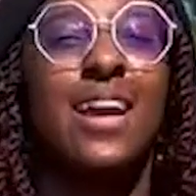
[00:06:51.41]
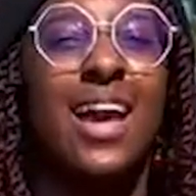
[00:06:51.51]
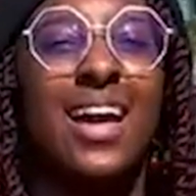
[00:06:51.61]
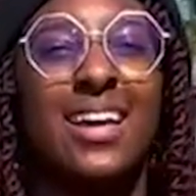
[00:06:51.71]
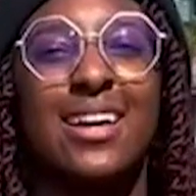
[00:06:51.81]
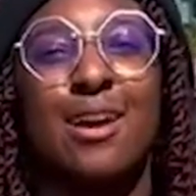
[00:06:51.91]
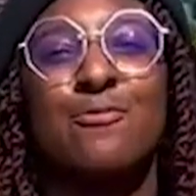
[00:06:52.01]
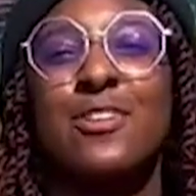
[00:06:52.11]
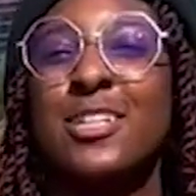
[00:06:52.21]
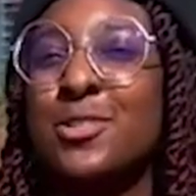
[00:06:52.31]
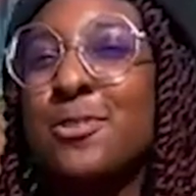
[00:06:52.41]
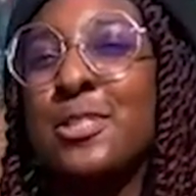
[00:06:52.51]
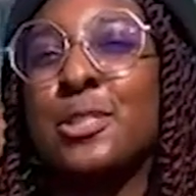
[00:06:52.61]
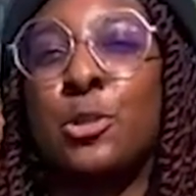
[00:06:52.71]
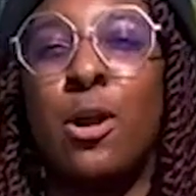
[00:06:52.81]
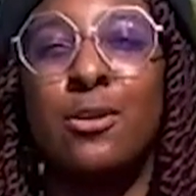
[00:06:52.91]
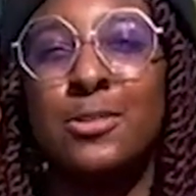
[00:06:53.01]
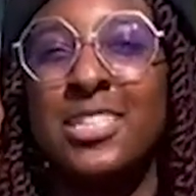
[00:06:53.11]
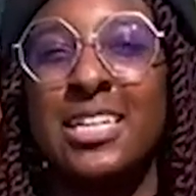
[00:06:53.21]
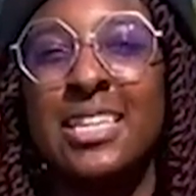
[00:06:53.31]
Hi, I'm Vanessa from Toronto
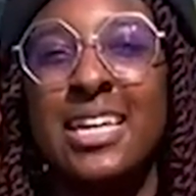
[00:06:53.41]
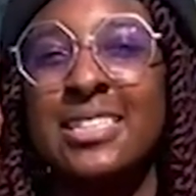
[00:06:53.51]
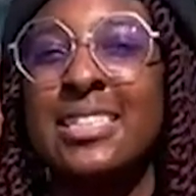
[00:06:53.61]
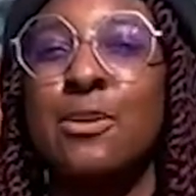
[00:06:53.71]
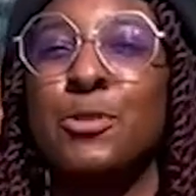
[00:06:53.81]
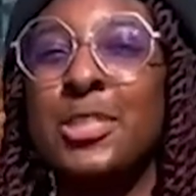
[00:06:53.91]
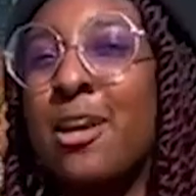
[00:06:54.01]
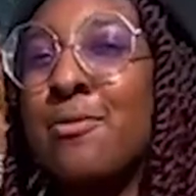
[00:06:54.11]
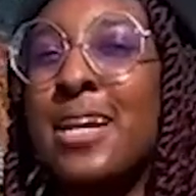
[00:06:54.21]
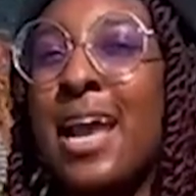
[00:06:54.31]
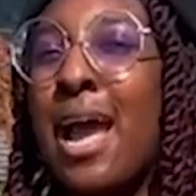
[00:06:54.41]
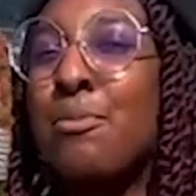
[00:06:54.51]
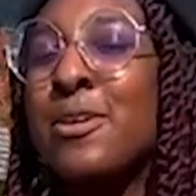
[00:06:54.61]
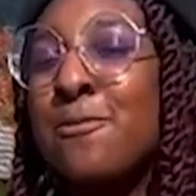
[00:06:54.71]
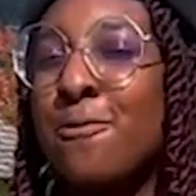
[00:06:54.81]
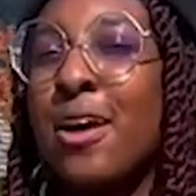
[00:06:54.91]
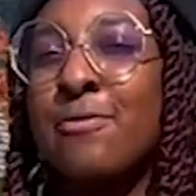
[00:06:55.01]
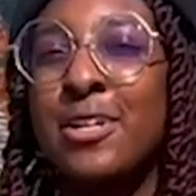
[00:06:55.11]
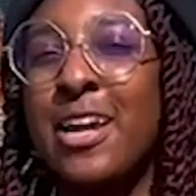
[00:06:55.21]
DSS, wishing everybody a happy 5 year